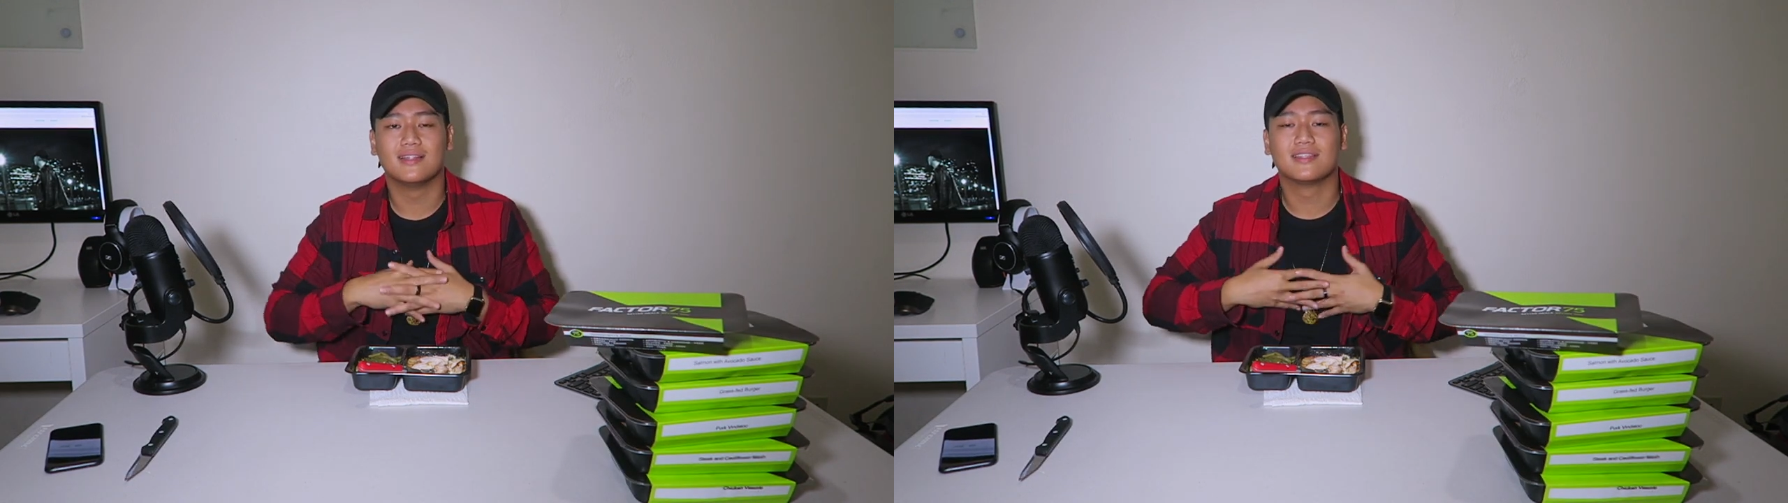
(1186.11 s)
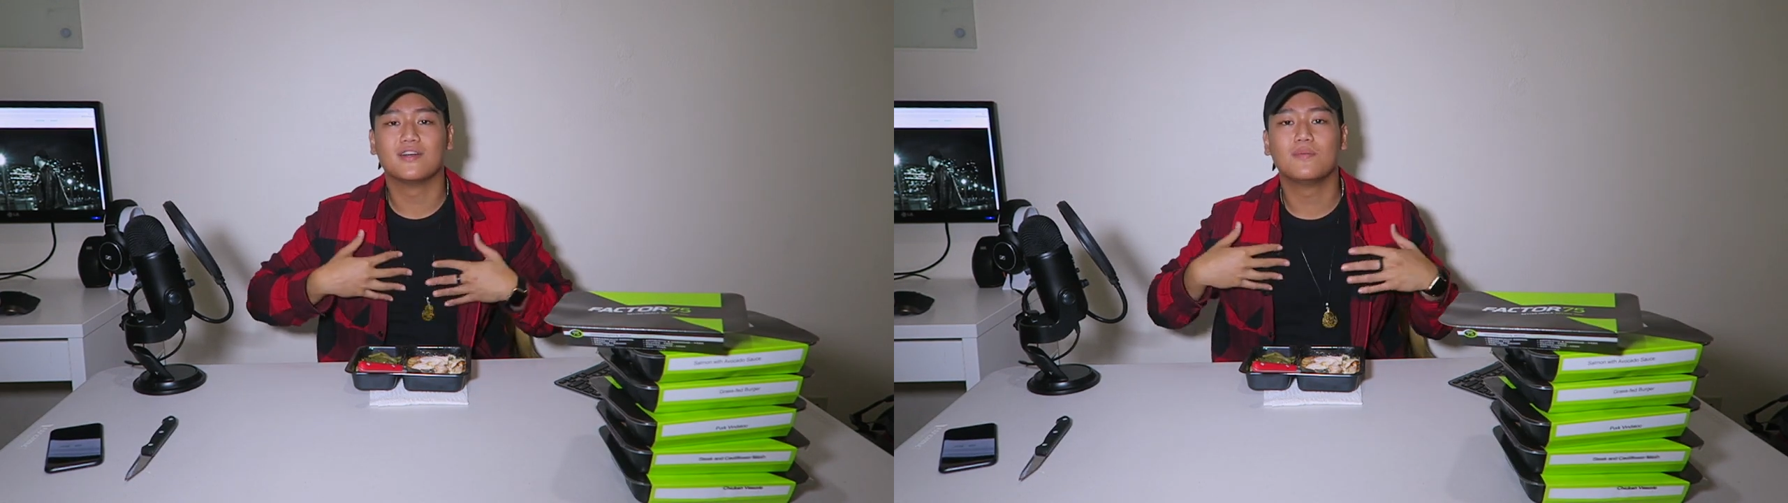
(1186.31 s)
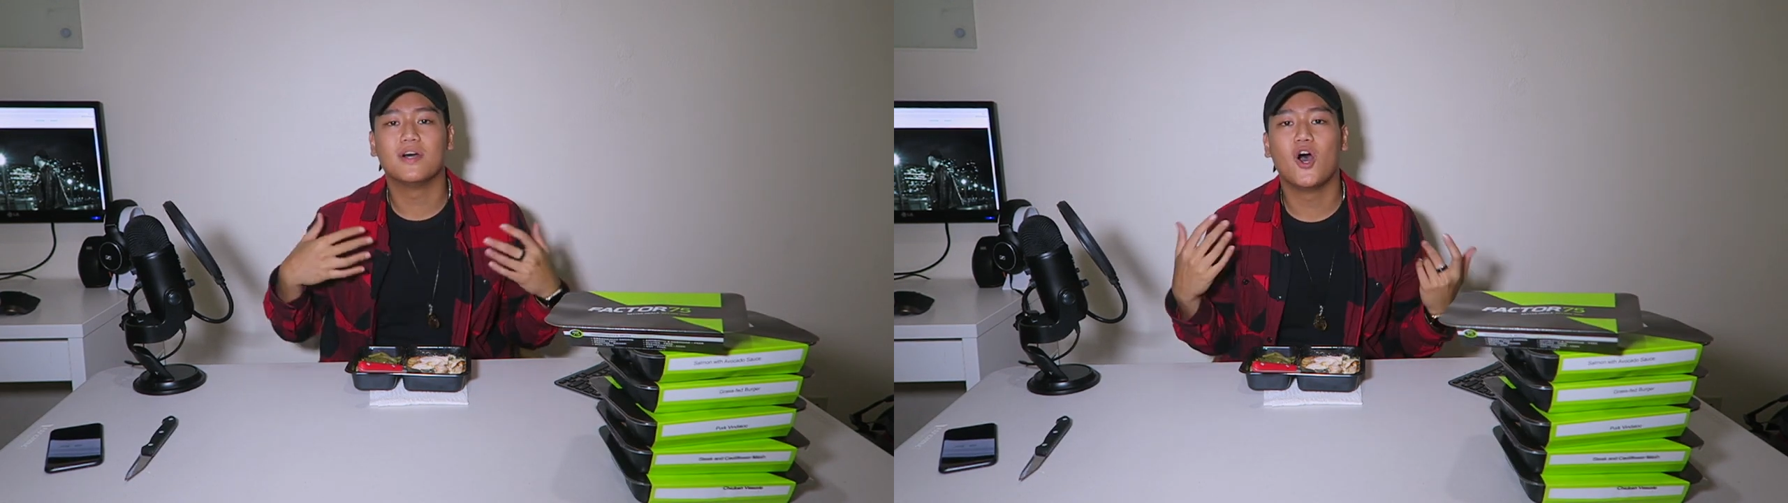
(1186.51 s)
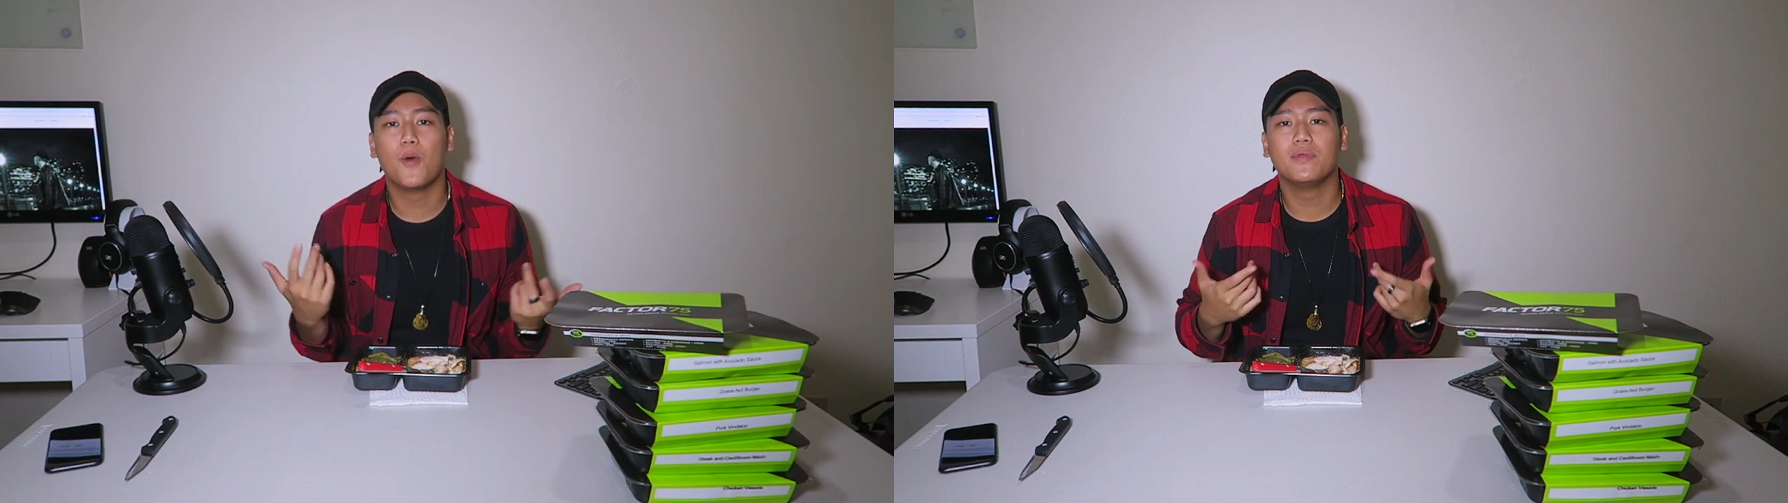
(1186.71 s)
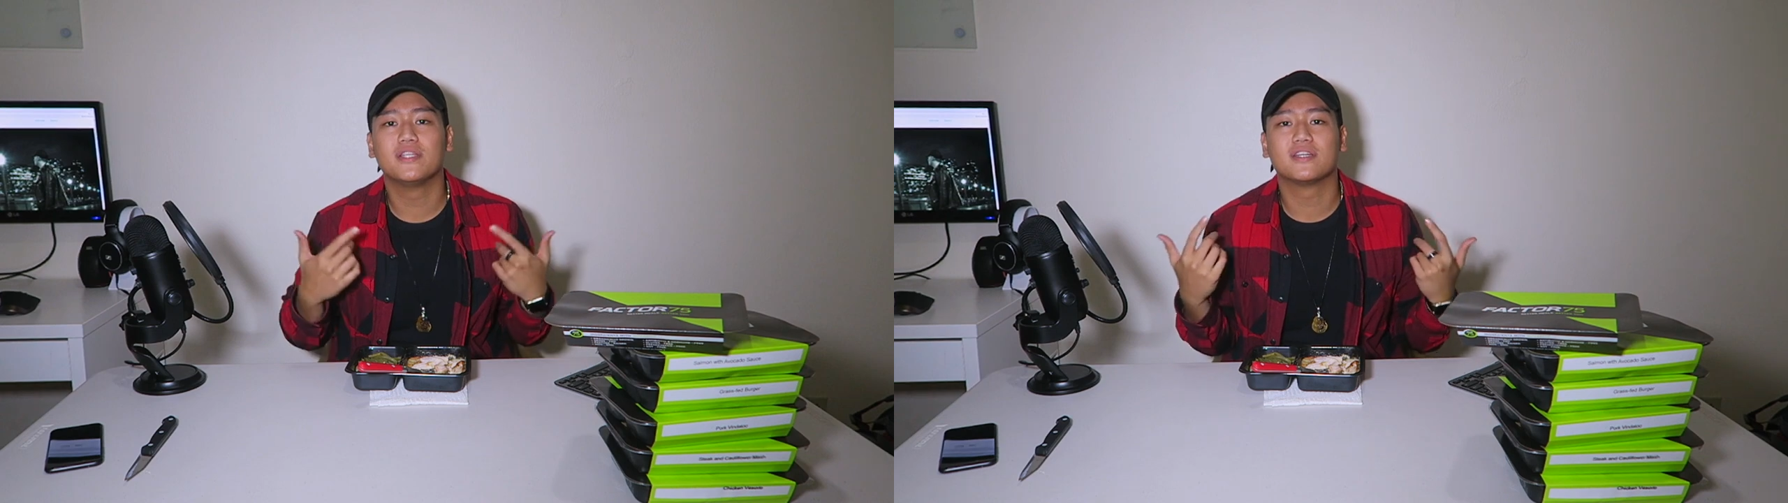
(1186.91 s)
It's all about
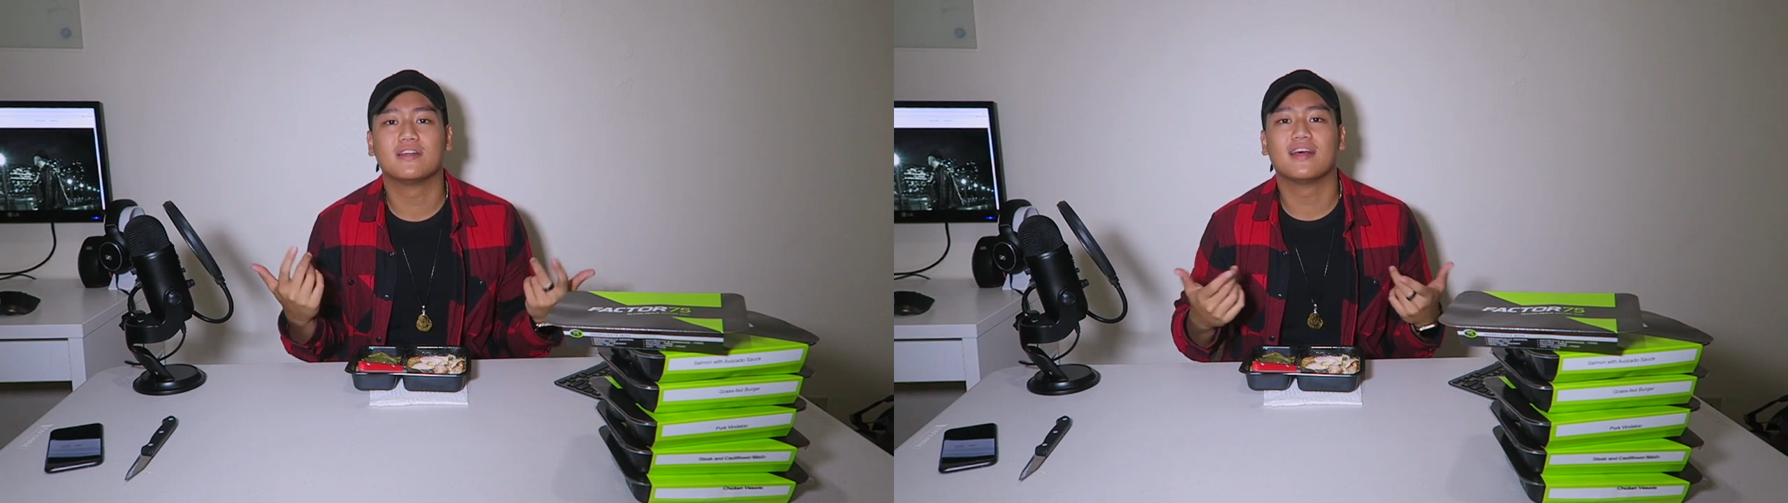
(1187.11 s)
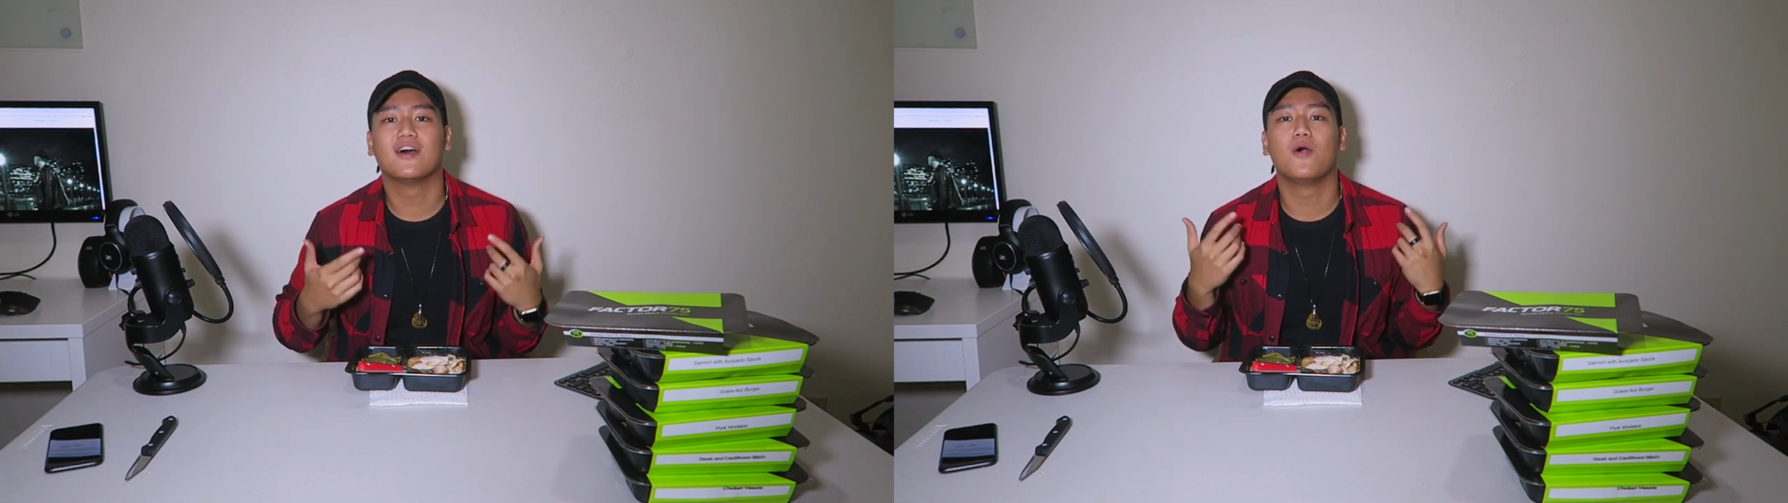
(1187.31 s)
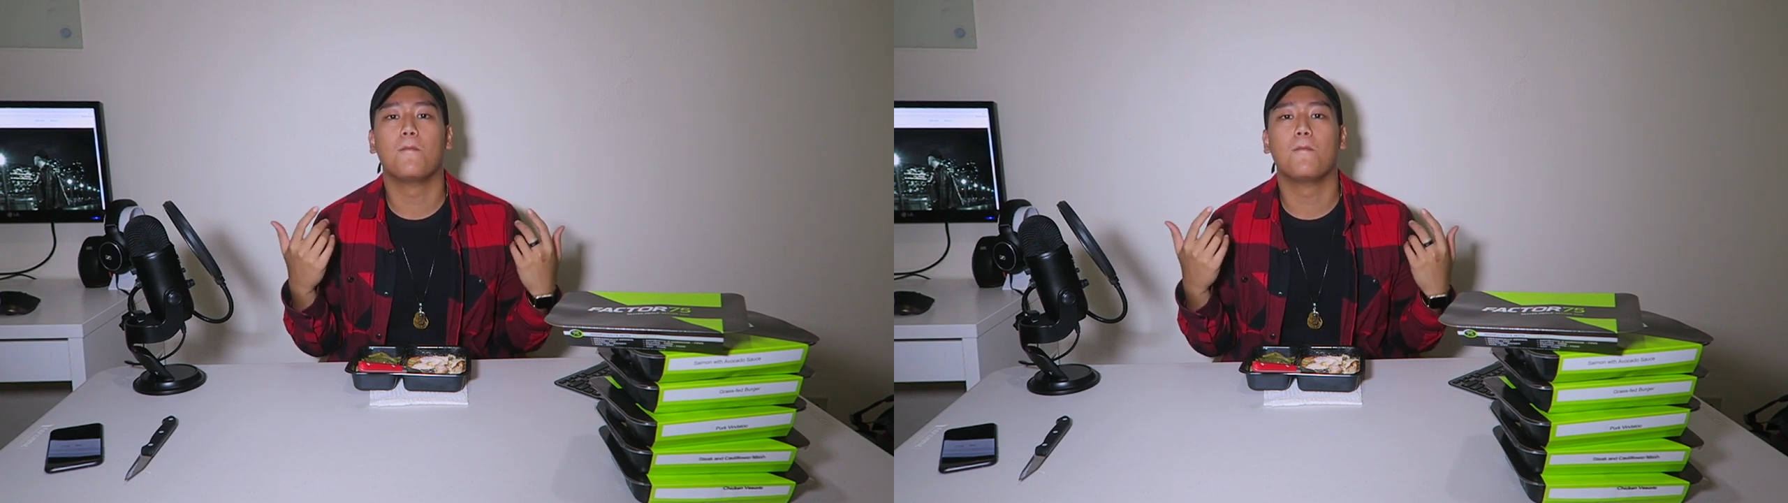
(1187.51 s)
helping each other out